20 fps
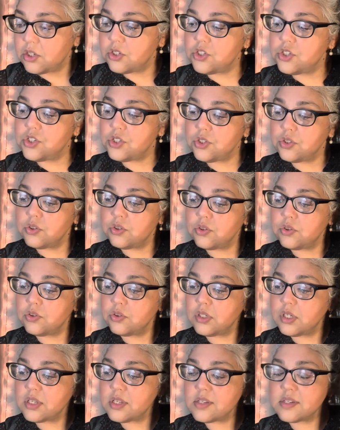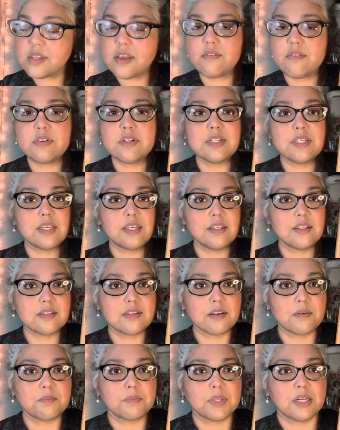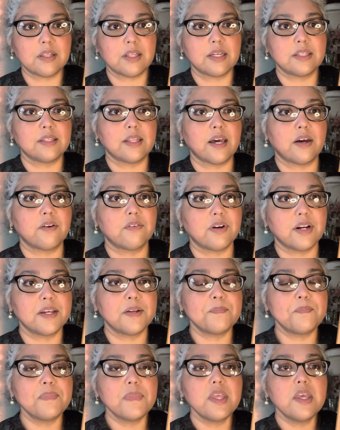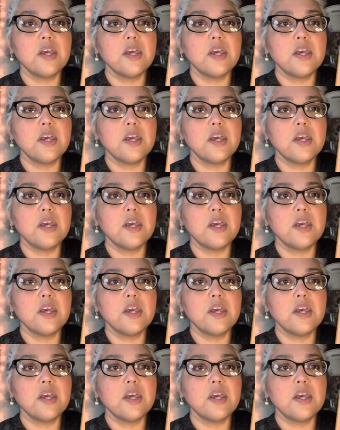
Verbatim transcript: June 17, something like that, right?